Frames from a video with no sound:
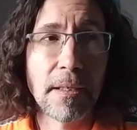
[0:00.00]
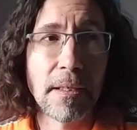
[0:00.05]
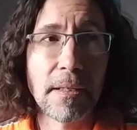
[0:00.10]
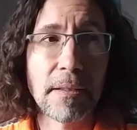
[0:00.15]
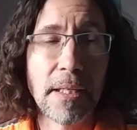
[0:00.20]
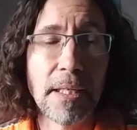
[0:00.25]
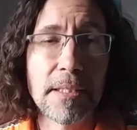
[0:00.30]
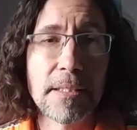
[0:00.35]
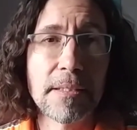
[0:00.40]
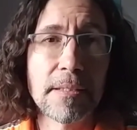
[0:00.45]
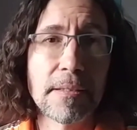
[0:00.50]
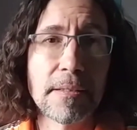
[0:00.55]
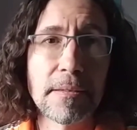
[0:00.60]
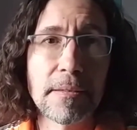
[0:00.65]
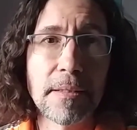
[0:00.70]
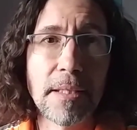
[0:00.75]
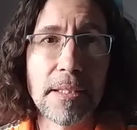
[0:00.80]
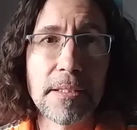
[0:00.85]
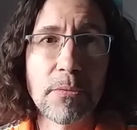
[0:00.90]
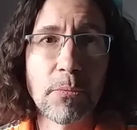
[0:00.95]
That's
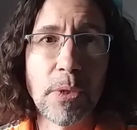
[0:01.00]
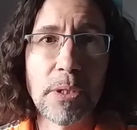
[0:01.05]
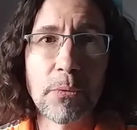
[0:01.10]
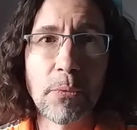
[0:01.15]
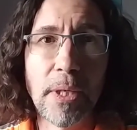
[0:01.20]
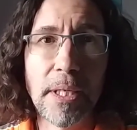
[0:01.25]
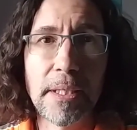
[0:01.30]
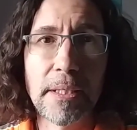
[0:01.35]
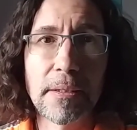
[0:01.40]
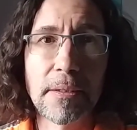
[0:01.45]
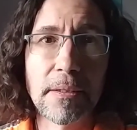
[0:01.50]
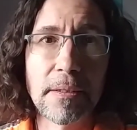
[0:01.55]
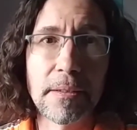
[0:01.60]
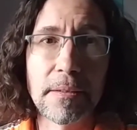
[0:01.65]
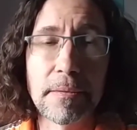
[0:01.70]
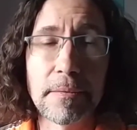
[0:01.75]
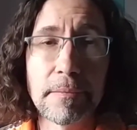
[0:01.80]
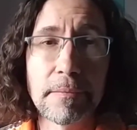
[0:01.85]
one way you could